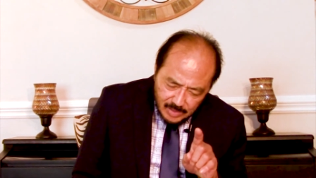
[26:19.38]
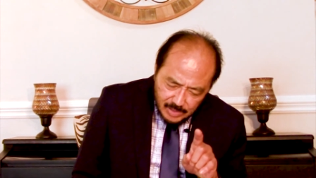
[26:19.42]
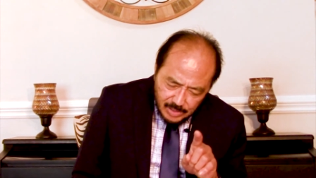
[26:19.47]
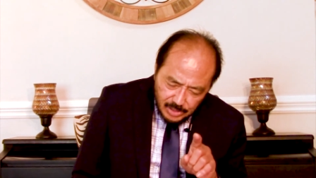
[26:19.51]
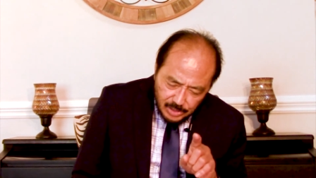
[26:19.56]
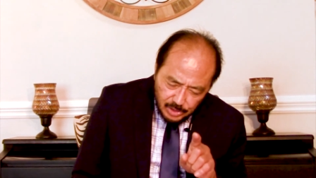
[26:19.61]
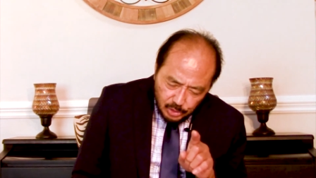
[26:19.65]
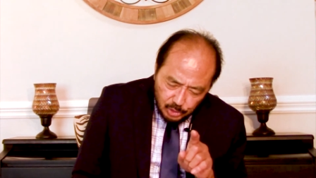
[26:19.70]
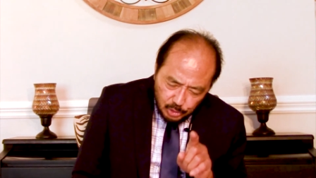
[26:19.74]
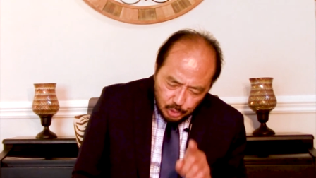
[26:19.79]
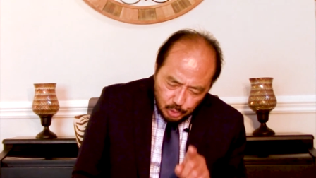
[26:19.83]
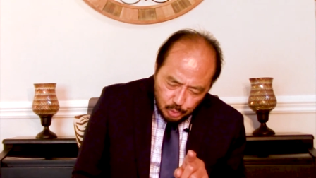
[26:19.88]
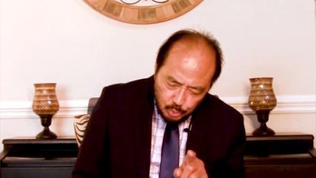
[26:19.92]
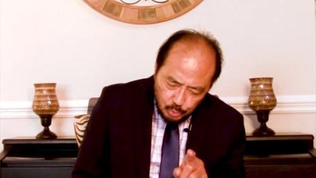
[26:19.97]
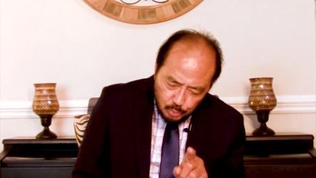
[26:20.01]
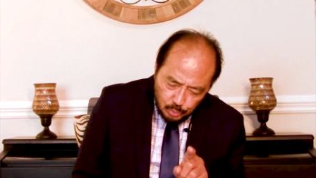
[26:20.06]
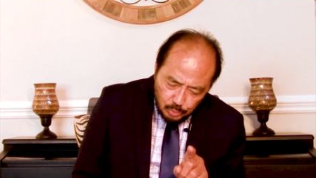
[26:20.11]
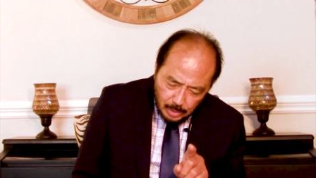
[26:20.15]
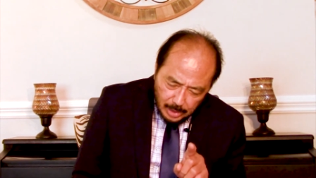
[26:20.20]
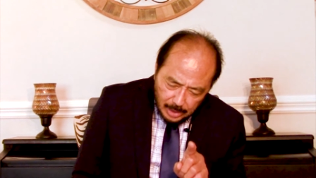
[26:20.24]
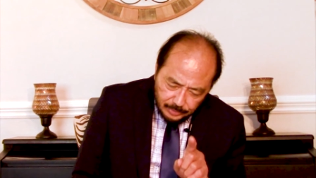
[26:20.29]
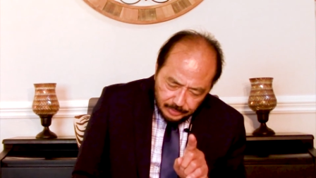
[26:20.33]

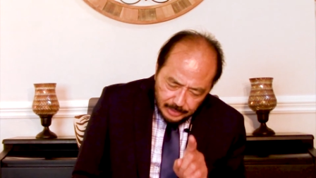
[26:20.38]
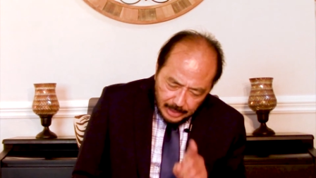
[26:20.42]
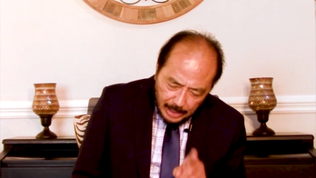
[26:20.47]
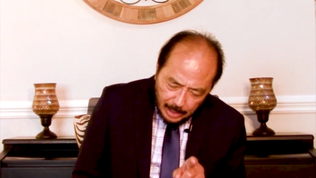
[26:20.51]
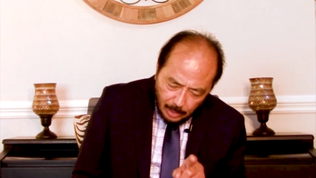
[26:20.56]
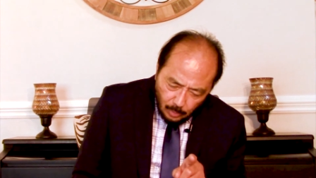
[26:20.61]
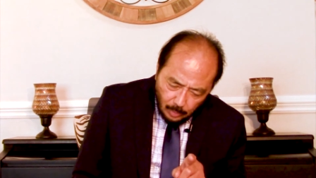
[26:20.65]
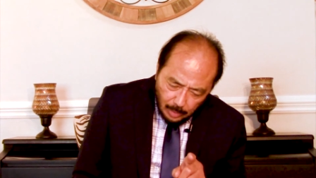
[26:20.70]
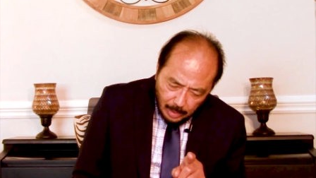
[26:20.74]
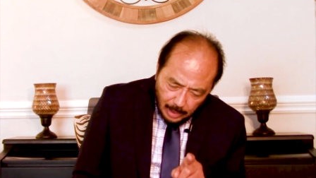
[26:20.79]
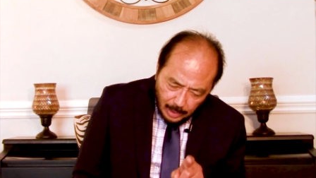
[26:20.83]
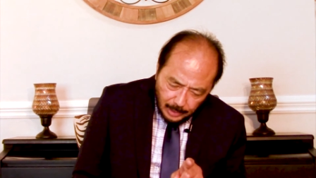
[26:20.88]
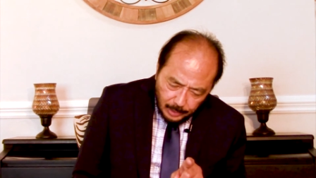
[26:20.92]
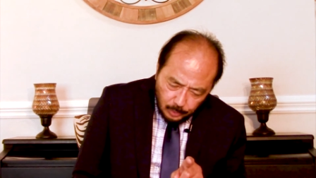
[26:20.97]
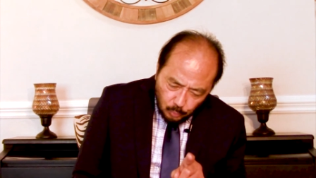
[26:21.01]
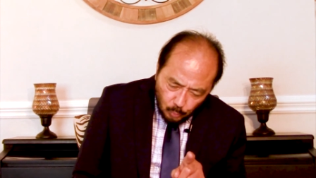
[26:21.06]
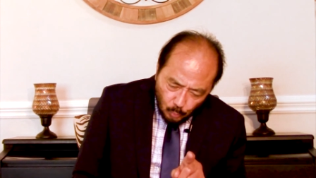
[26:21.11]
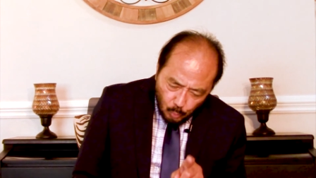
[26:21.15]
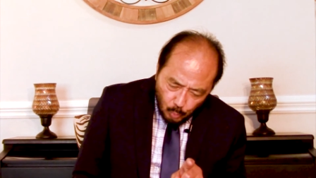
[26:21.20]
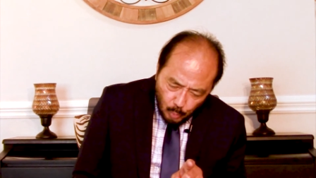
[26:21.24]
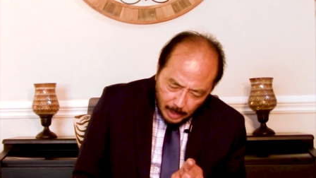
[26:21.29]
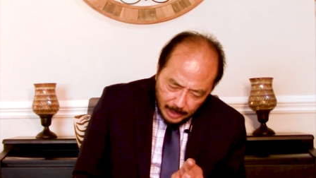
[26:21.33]
you thou art
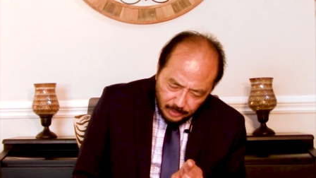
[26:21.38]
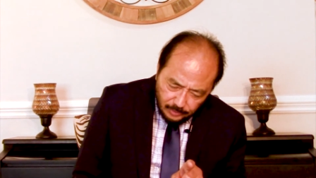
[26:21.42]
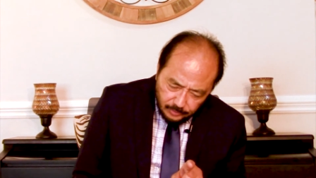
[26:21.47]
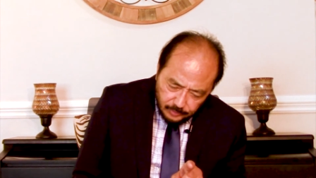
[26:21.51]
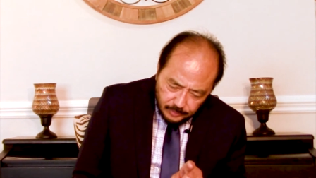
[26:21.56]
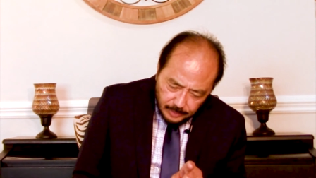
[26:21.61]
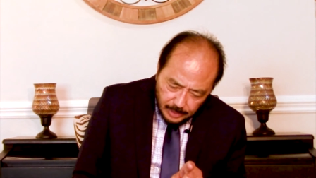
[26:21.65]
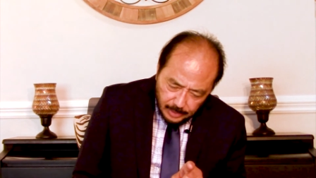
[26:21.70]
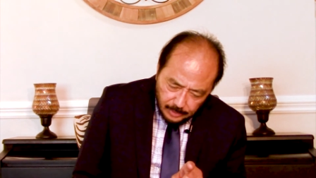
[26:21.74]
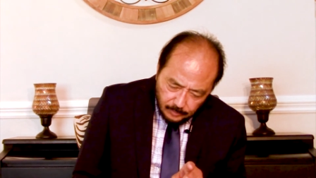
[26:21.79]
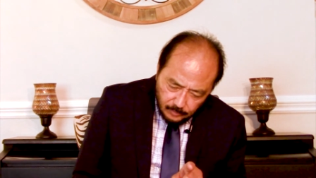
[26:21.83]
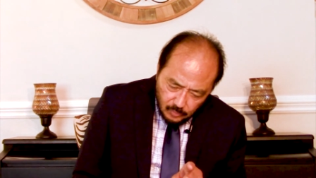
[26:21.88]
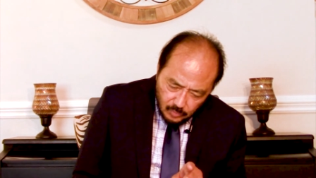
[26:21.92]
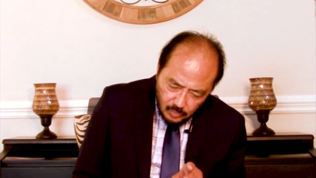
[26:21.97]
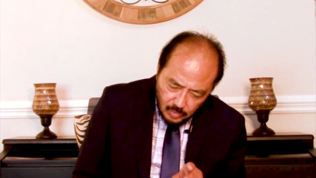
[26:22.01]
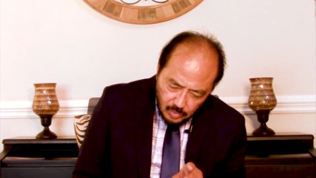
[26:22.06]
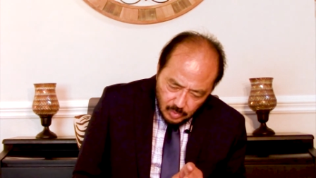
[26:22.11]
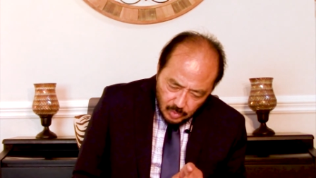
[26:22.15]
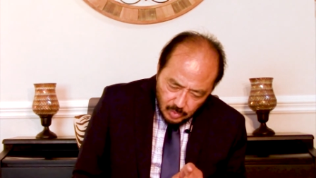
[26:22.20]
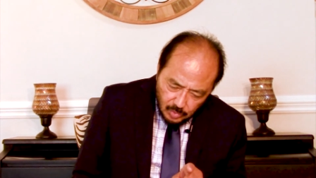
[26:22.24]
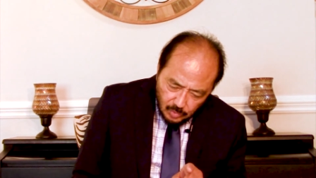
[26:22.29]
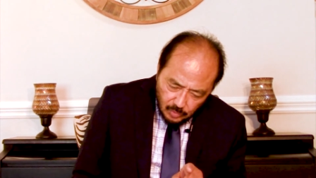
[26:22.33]
one of them,
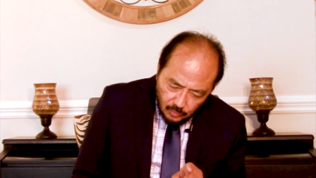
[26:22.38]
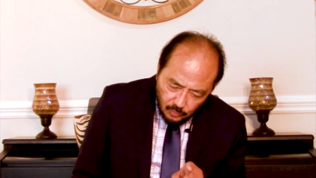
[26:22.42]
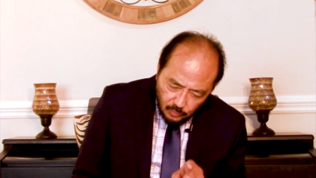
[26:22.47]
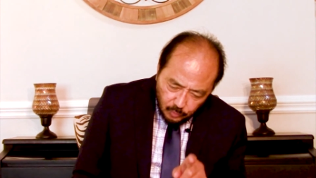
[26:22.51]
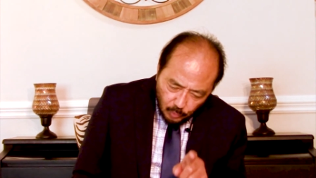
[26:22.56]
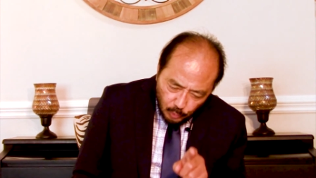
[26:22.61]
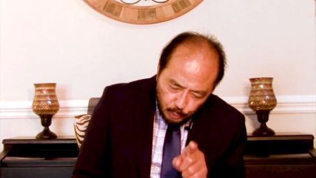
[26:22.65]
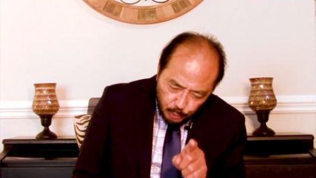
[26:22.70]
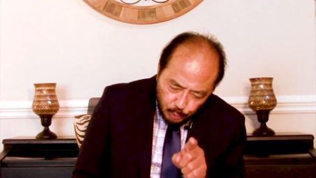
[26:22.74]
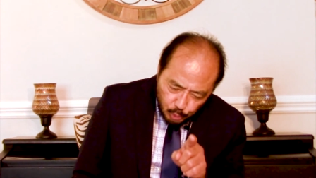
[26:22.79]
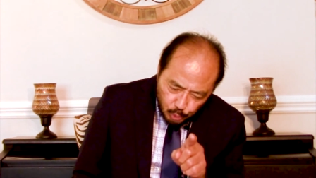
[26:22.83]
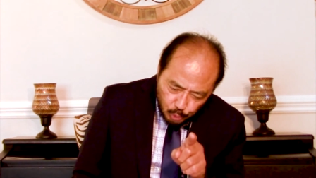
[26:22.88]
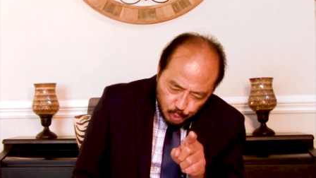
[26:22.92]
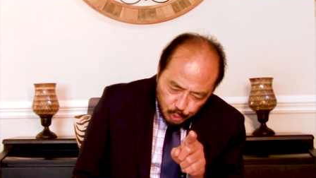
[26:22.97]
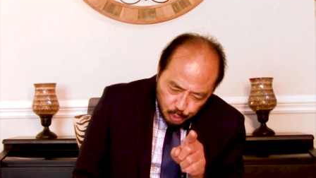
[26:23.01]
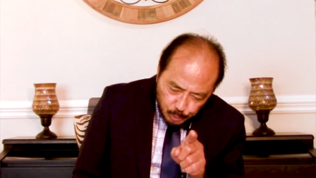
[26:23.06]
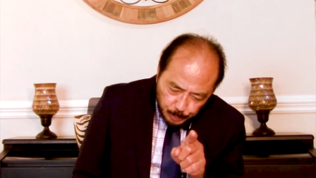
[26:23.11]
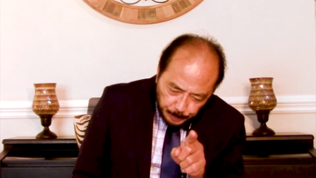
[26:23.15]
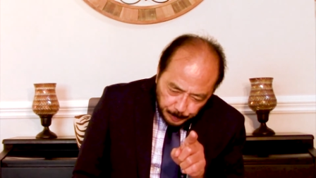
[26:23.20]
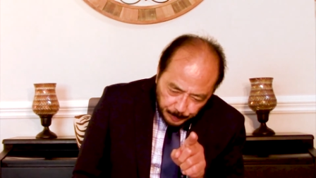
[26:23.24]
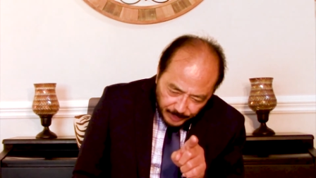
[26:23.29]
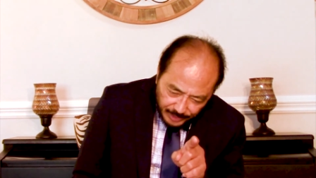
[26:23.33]
for your
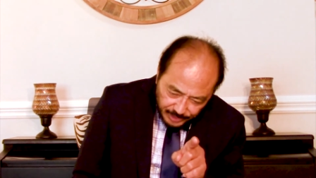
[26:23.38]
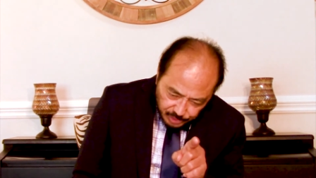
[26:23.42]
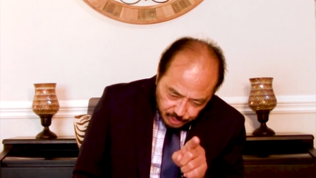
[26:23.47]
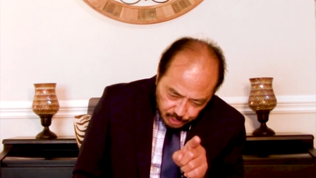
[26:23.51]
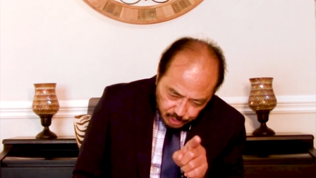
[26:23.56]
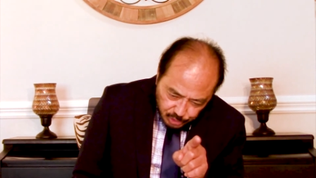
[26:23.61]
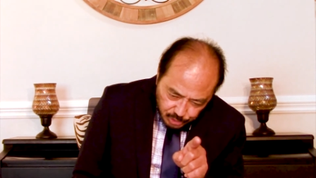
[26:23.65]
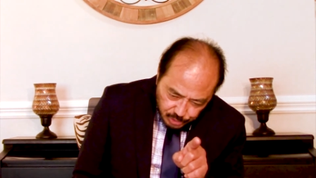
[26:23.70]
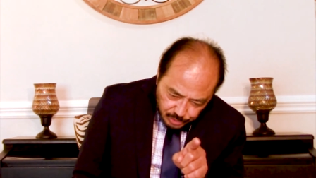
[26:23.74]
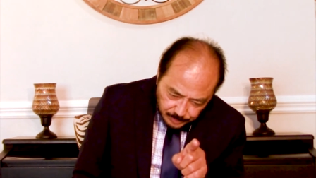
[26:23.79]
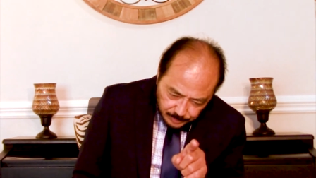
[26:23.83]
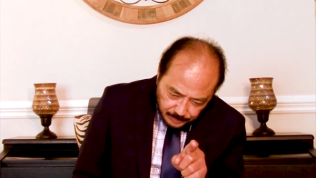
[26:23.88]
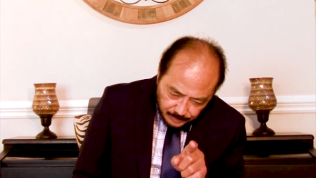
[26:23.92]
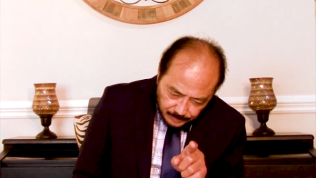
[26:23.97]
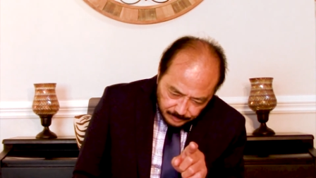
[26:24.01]
speech